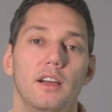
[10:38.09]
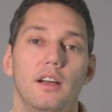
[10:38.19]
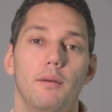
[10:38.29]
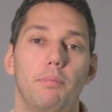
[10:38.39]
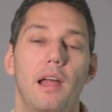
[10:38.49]

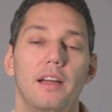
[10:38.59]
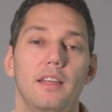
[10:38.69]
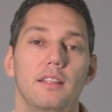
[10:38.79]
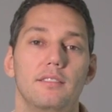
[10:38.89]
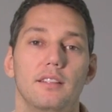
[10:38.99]

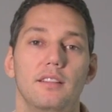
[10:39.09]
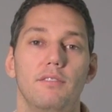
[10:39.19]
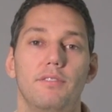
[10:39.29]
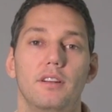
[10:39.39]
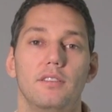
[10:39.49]
plugins and
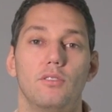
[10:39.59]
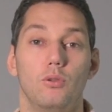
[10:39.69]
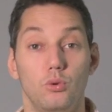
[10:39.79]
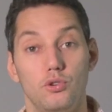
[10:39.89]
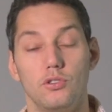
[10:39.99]
different
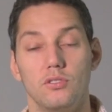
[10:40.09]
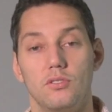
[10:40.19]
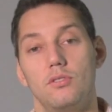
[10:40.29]
solutions.